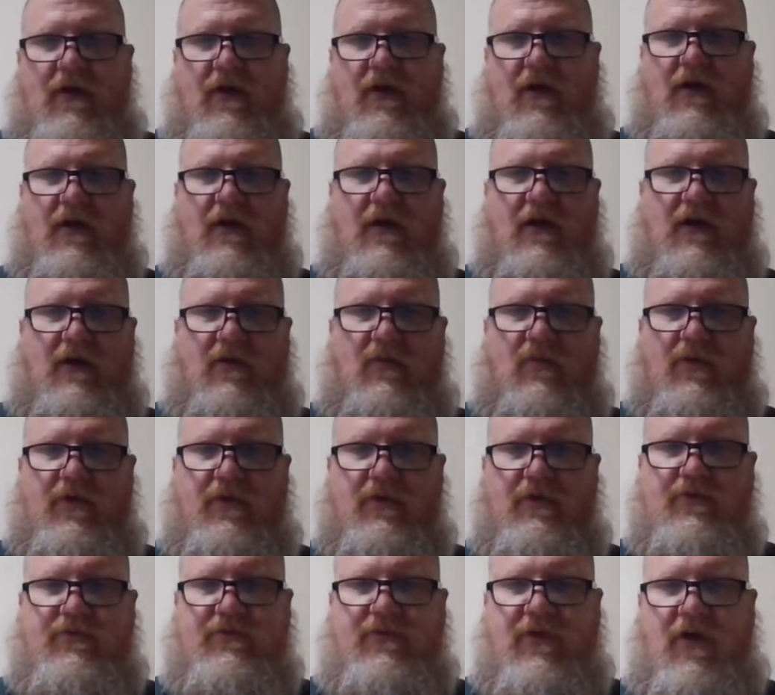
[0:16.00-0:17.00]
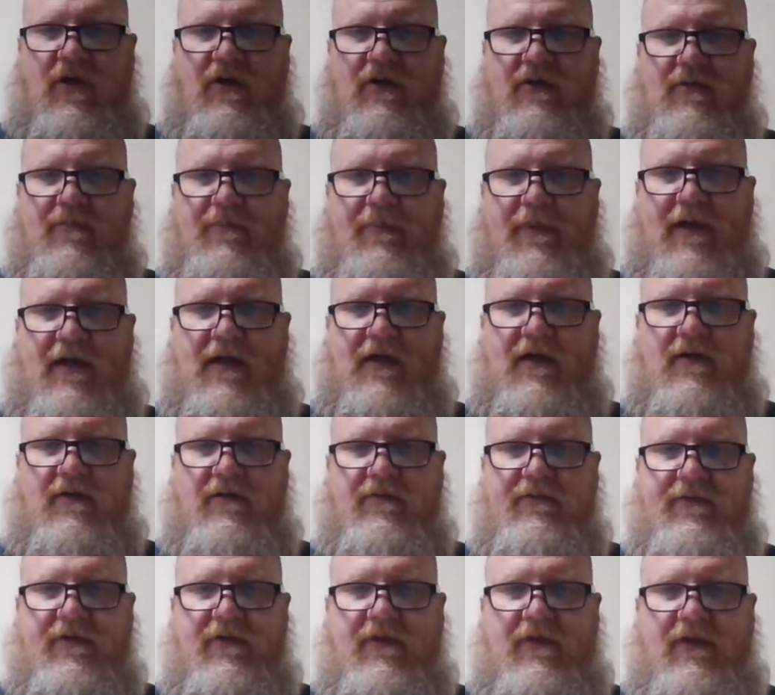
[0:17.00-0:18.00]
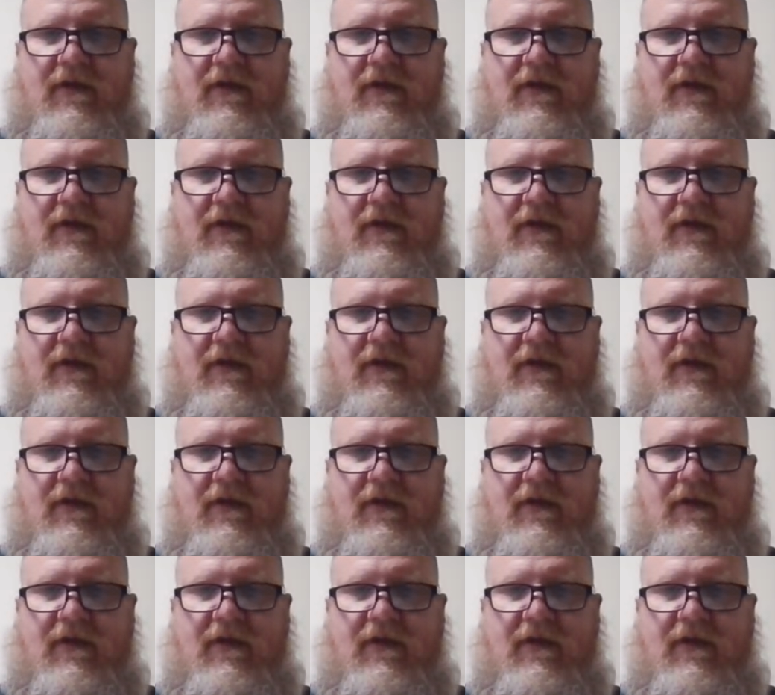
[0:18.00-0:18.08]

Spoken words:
We're going to talk about